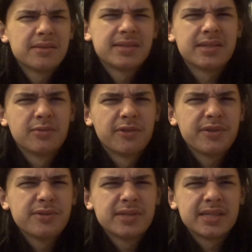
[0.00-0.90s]
of
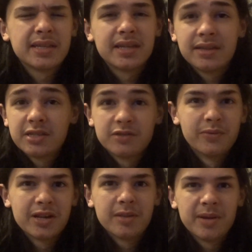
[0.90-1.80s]
reviews say that this is
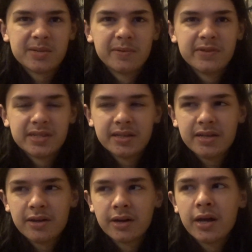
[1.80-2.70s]
one of the best movies of the
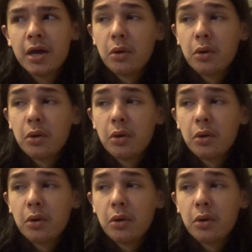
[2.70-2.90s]
year.